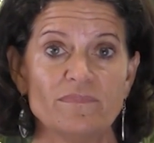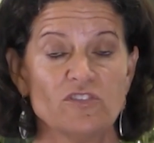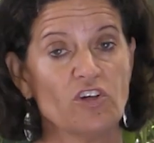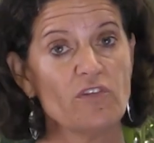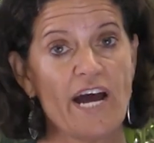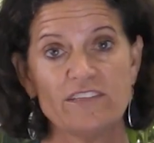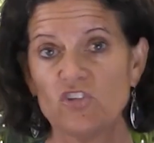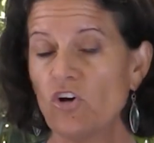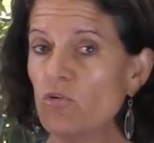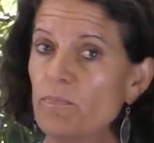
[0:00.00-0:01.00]
So
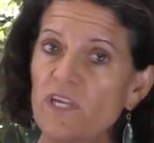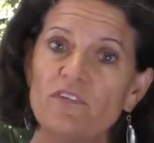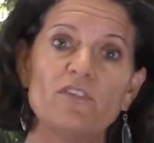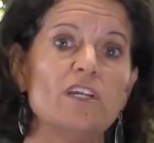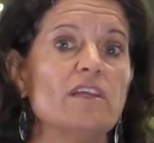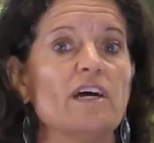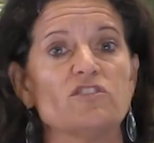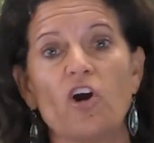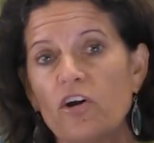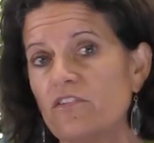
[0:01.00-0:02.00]
that's obesity,
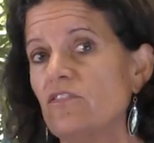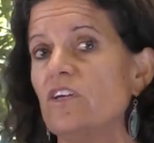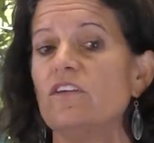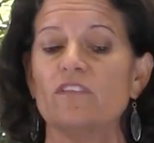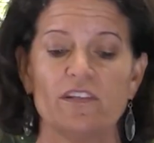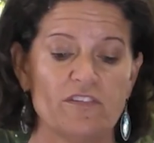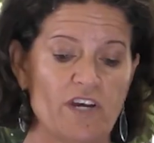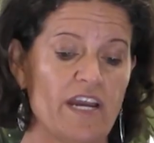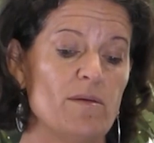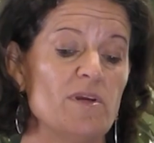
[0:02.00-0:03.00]
that's heart disease, that's
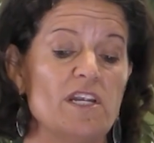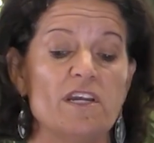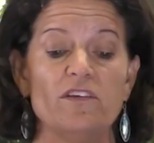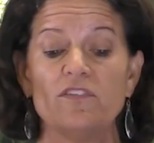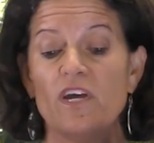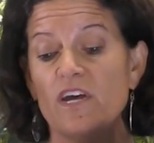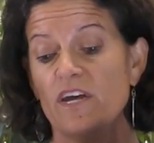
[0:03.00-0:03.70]
diabetes.